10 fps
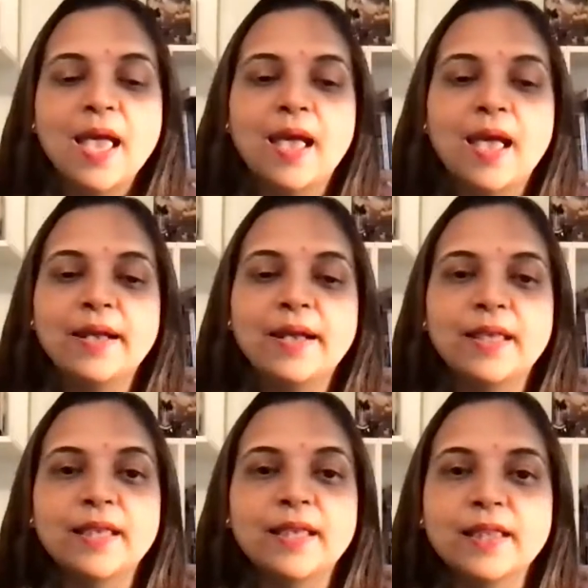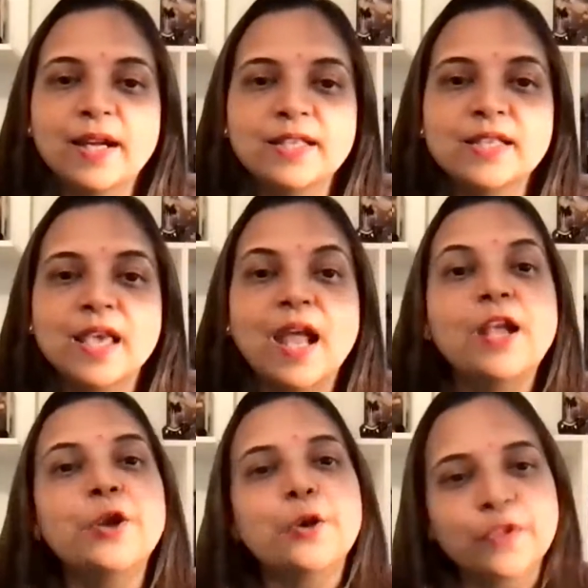and they think that is the
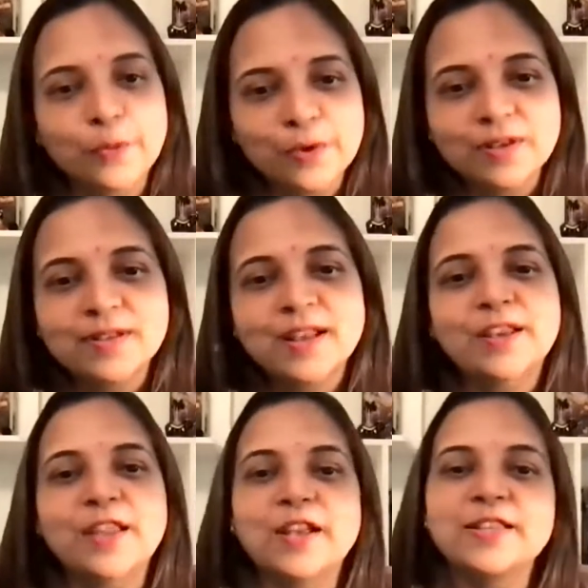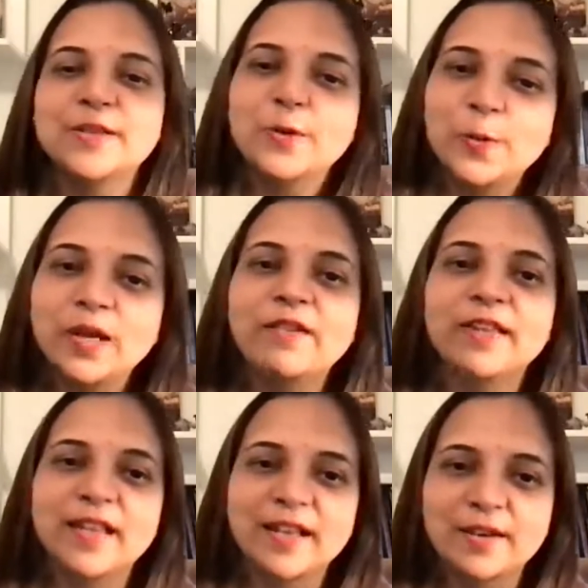end of the world, and that is the only
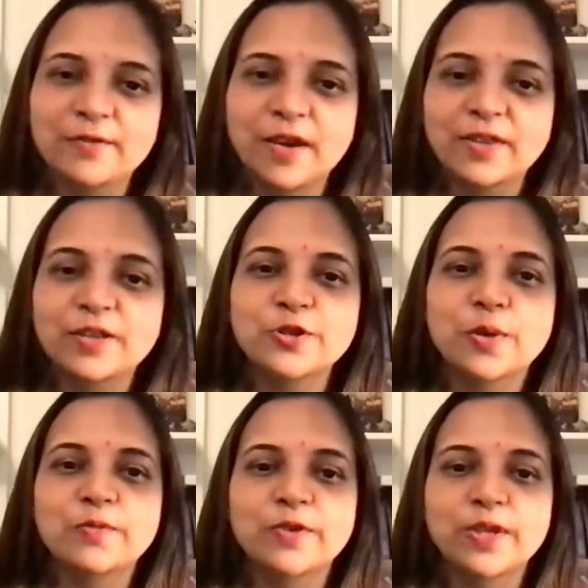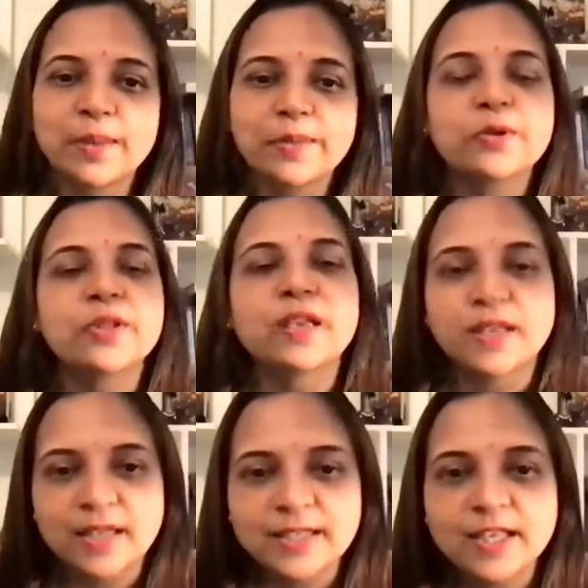way they can find the job for them or they
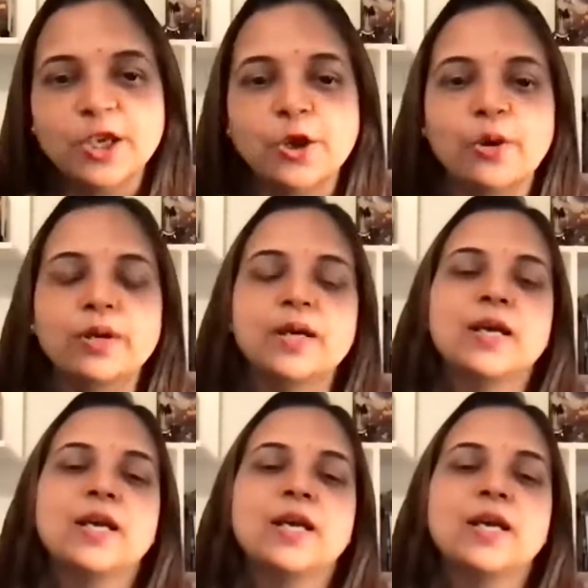can secure.